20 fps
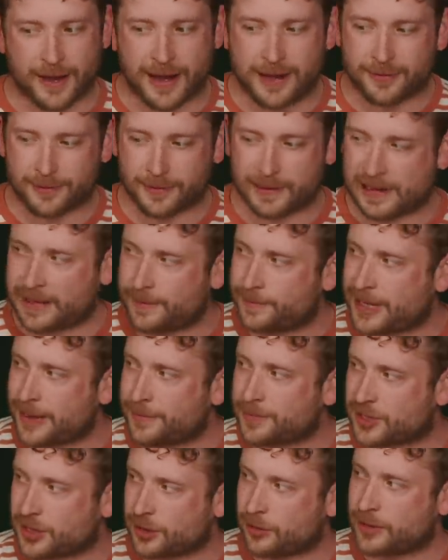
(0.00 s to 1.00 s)
anything the Lib
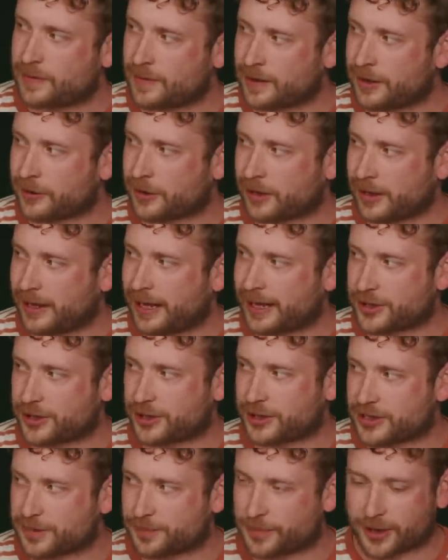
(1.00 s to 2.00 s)
Dems do in the local
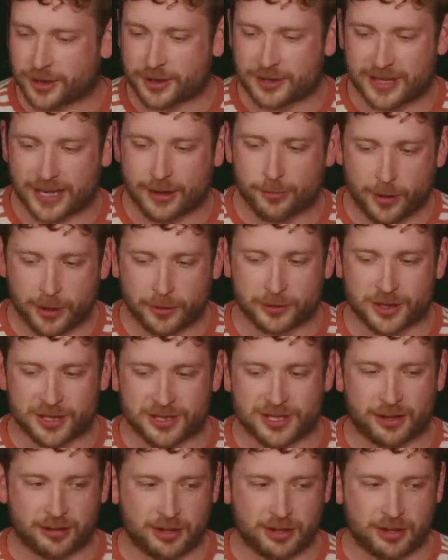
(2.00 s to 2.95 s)
elections because they will just tell